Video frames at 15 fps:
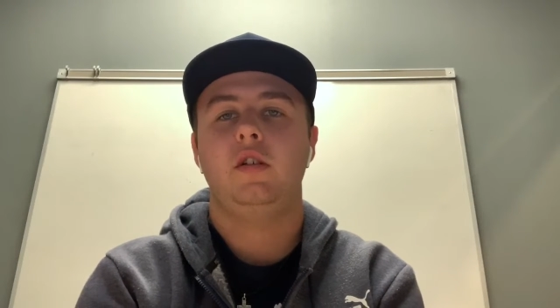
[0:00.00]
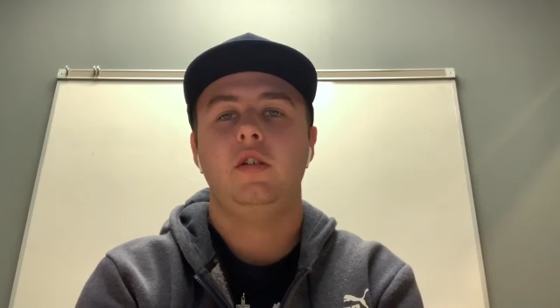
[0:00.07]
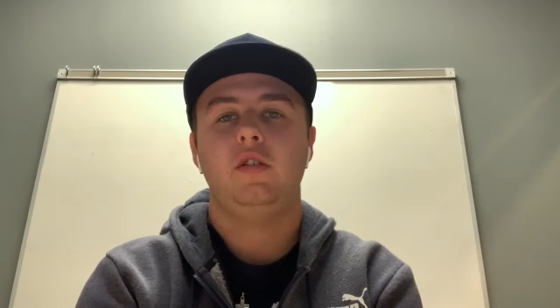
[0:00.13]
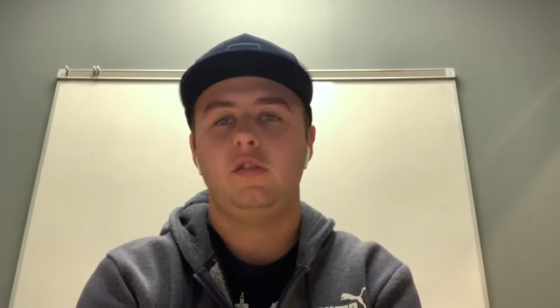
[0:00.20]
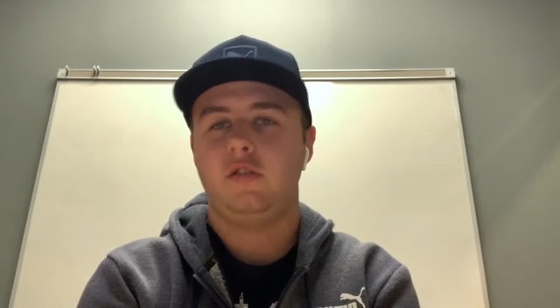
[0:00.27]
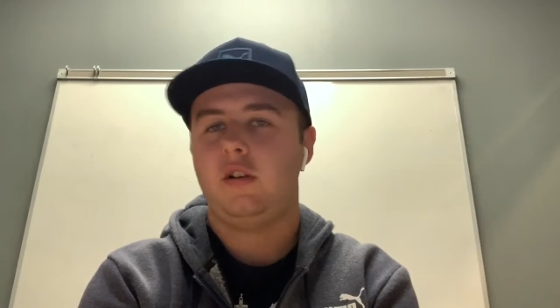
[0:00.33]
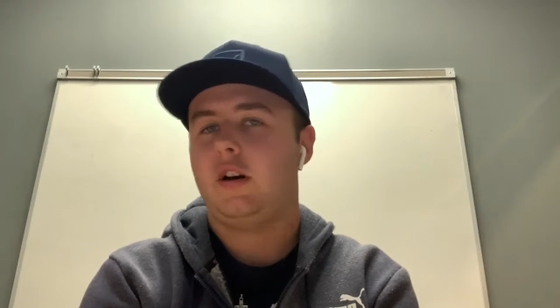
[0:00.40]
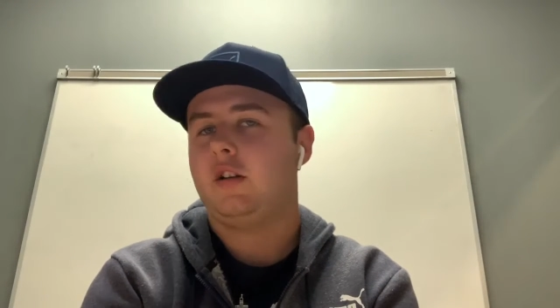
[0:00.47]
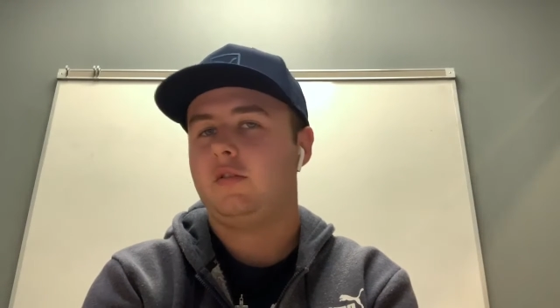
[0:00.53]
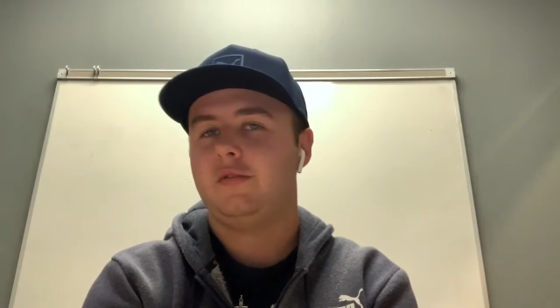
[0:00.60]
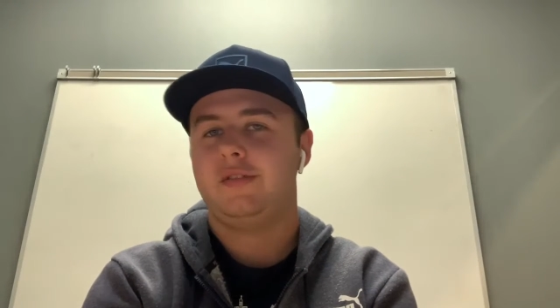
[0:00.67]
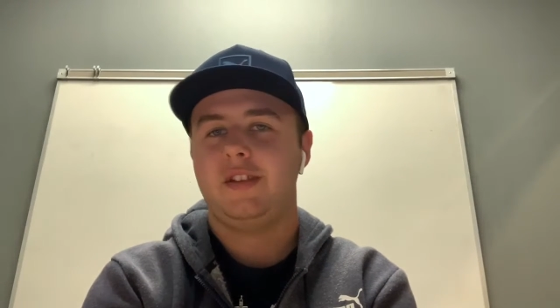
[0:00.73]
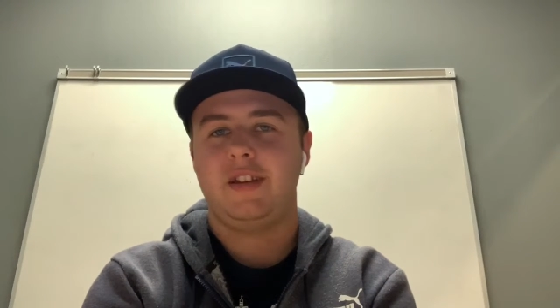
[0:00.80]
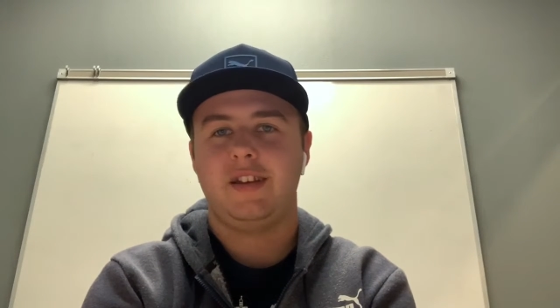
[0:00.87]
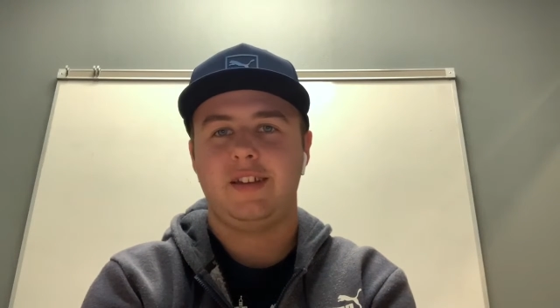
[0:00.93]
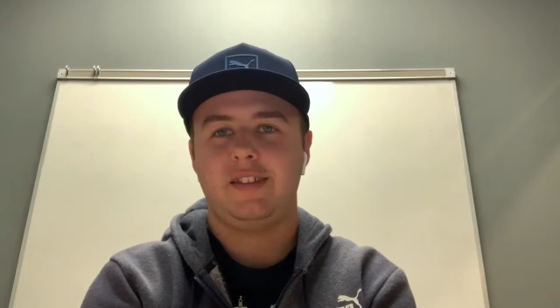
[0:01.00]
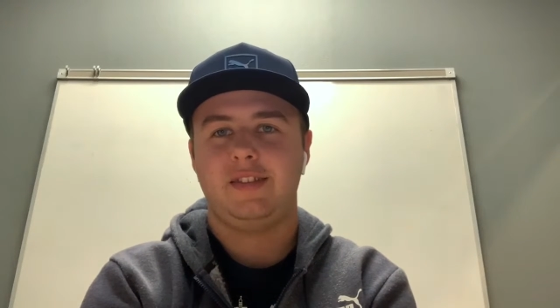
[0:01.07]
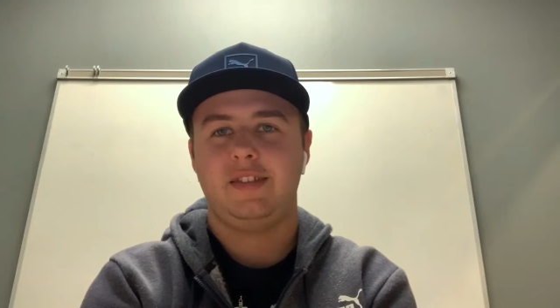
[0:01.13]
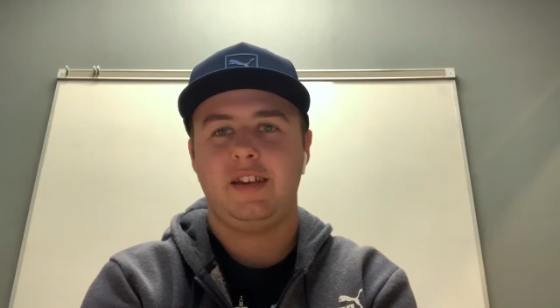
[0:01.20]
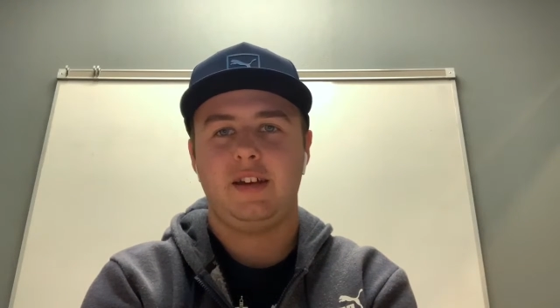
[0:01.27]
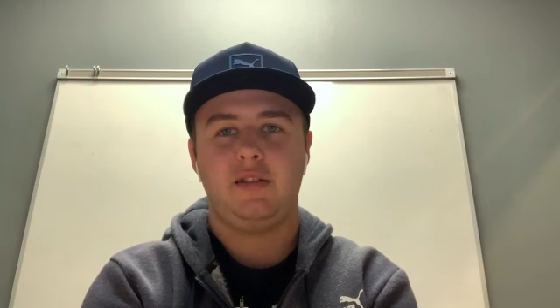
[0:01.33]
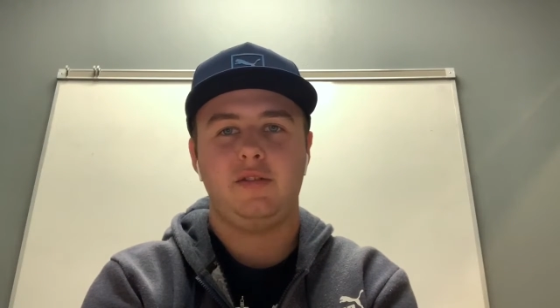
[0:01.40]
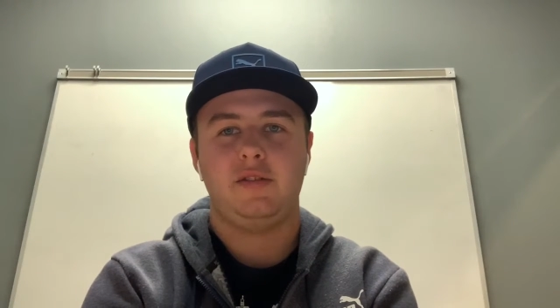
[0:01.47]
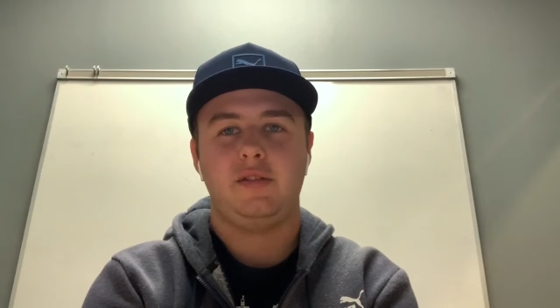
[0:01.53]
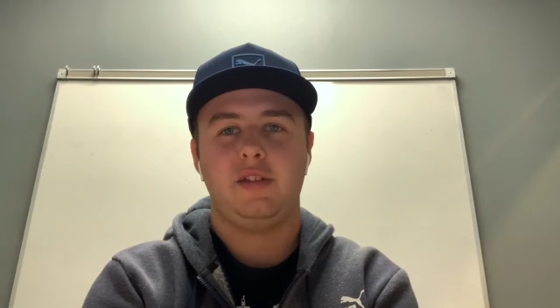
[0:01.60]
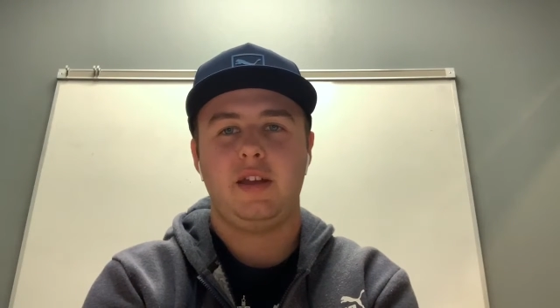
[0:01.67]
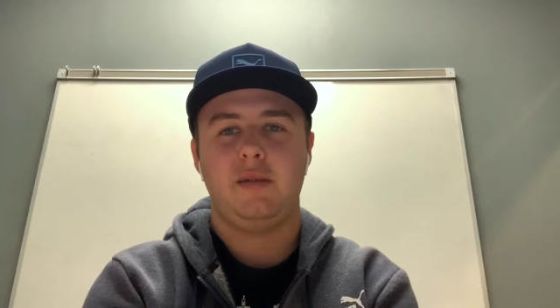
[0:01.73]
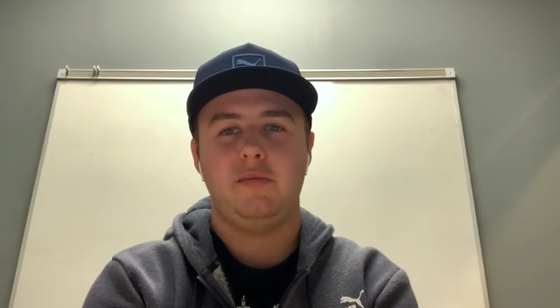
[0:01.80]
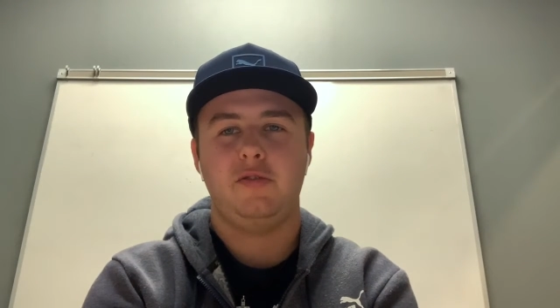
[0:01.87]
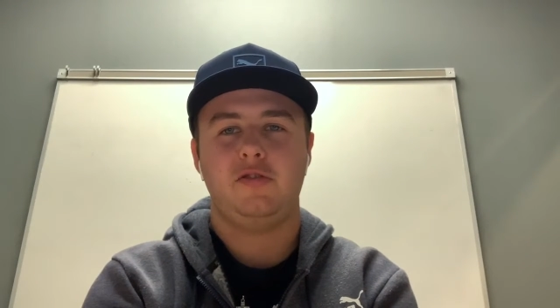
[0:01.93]
So I don't think that's
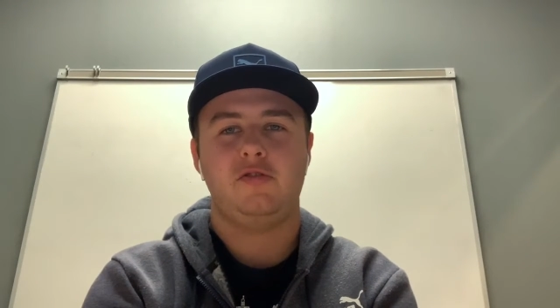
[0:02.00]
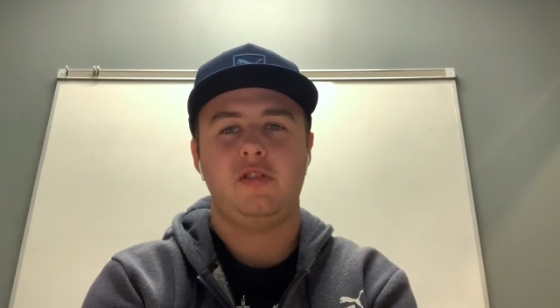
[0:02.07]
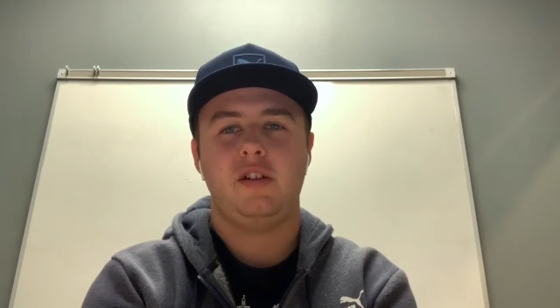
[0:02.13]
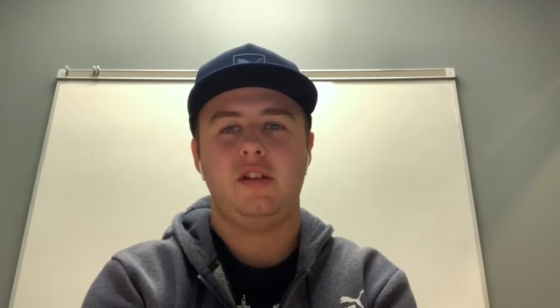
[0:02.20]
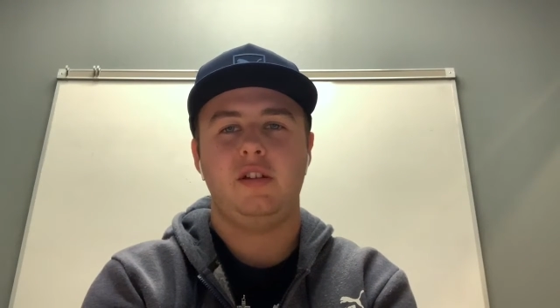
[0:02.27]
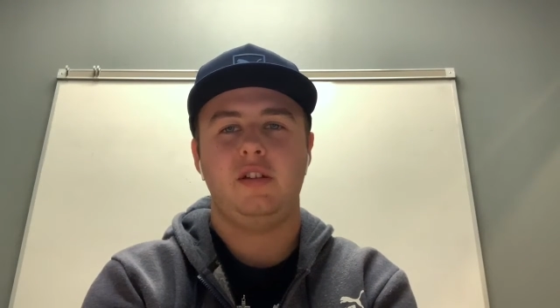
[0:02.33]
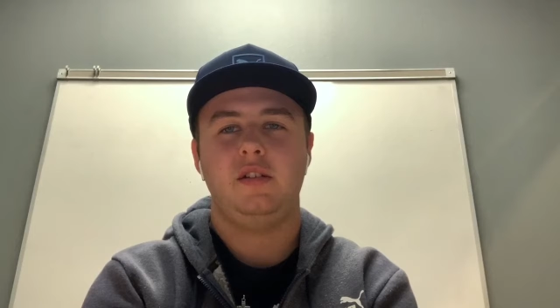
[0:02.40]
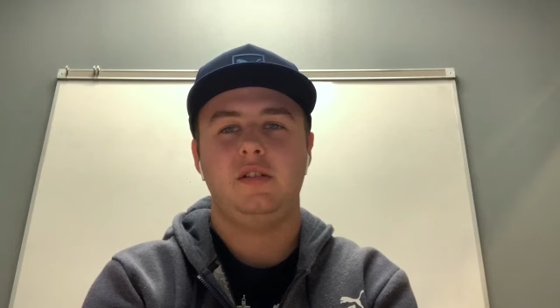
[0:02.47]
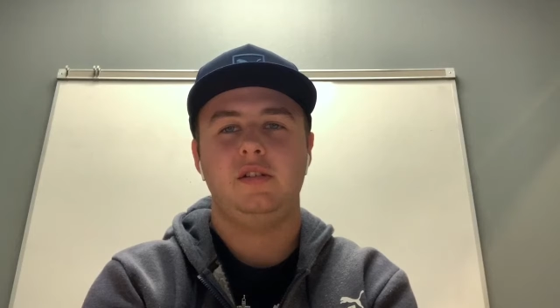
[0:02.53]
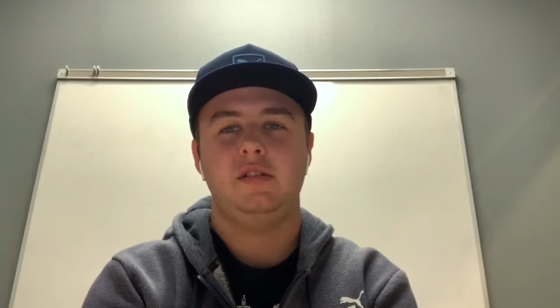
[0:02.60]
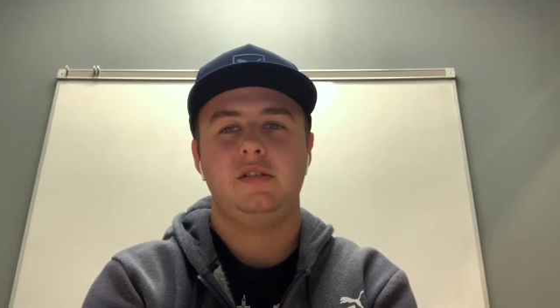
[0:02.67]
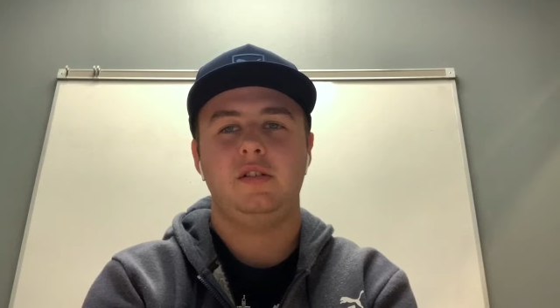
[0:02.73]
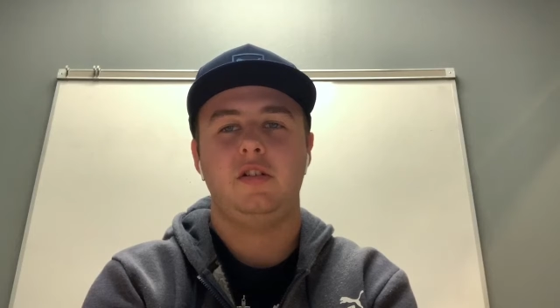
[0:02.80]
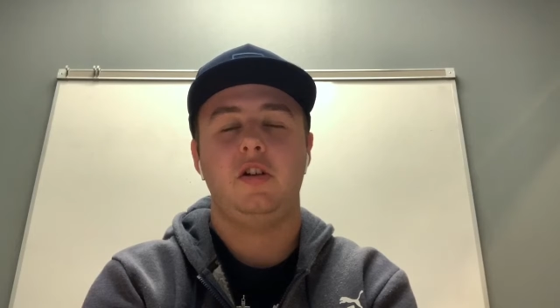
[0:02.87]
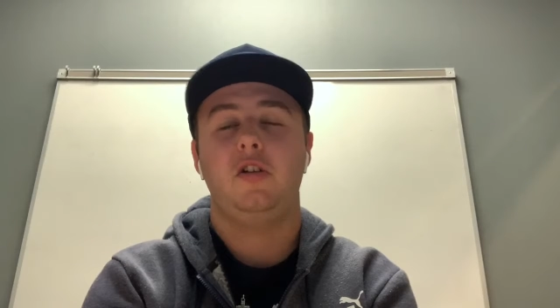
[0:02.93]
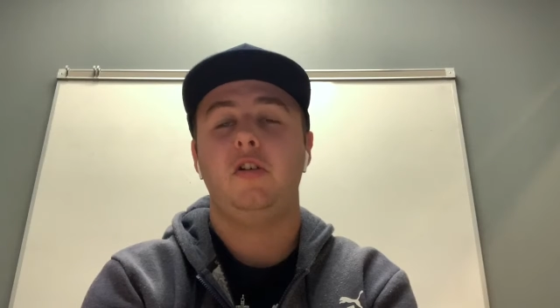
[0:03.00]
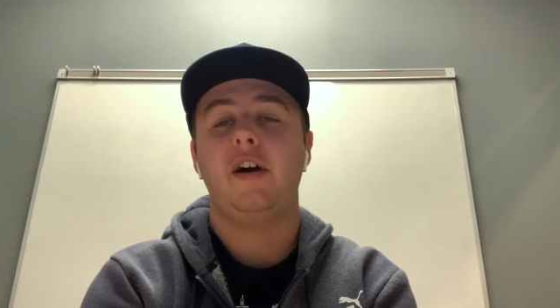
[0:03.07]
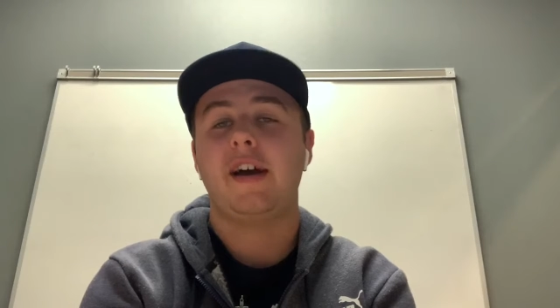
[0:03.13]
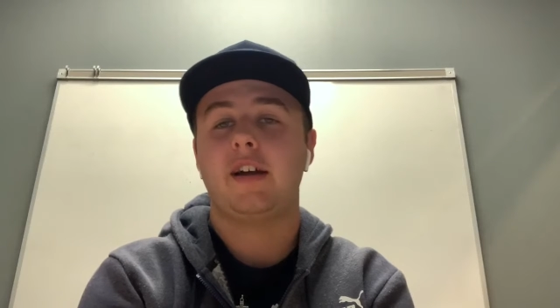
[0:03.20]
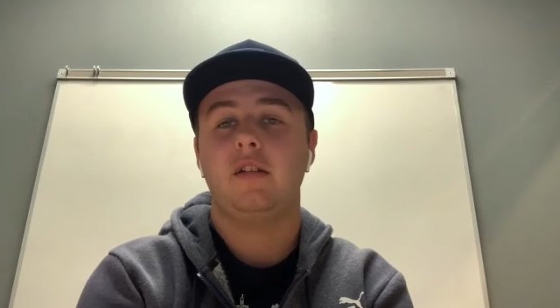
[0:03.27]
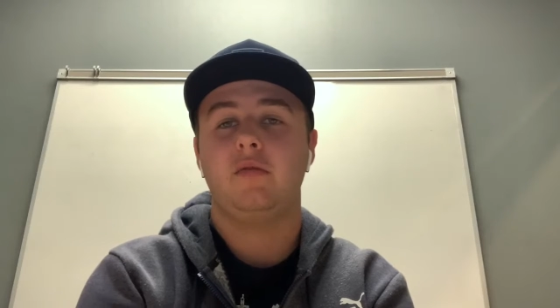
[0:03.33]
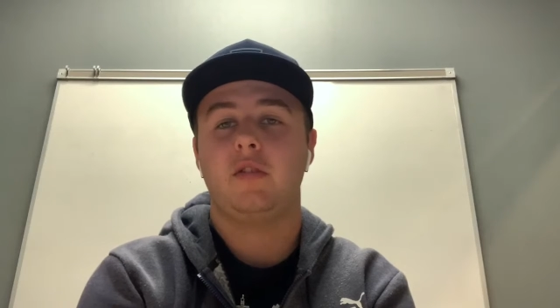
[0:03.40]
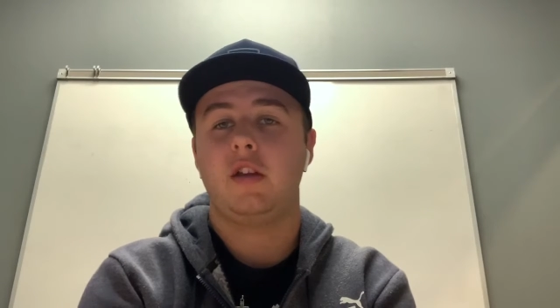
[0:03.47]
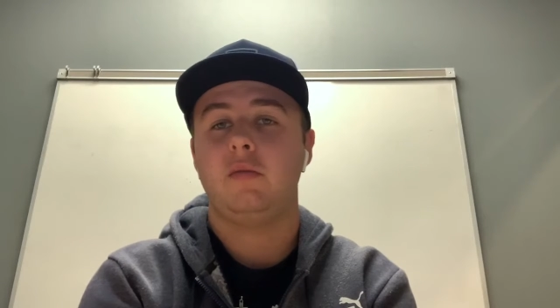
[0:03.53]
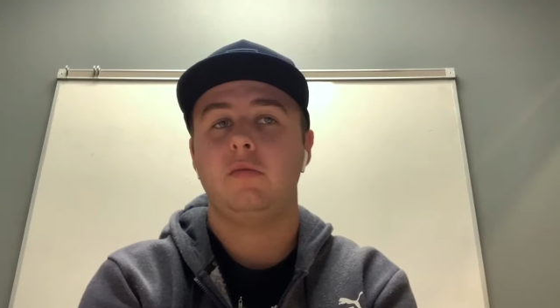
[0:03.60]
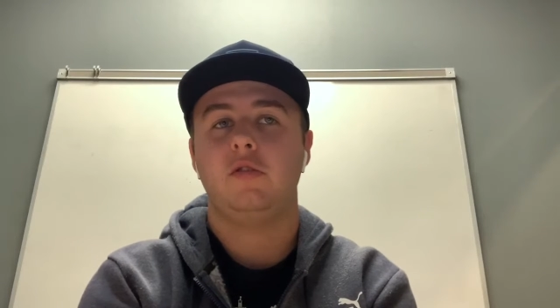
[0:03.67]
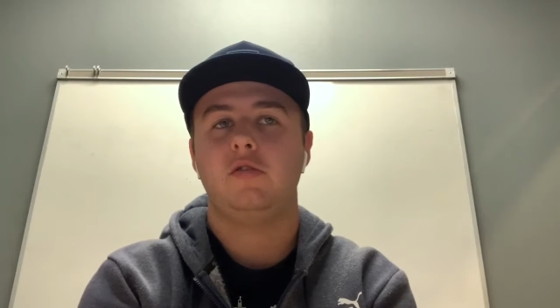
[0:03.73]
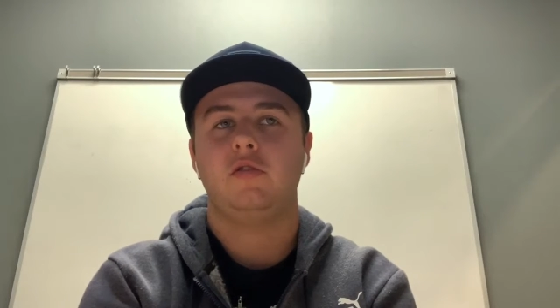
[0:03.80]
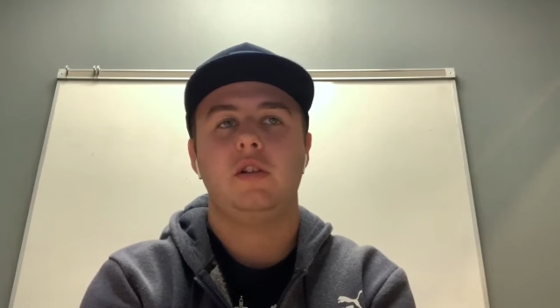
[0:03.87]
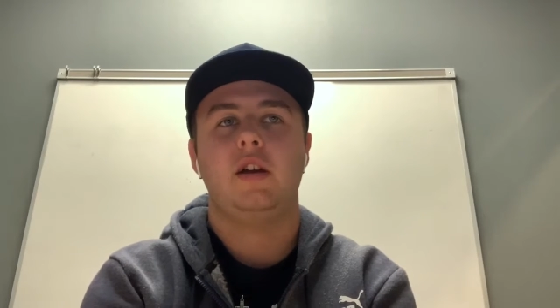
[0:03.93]
chemistry or a lack of chemistry.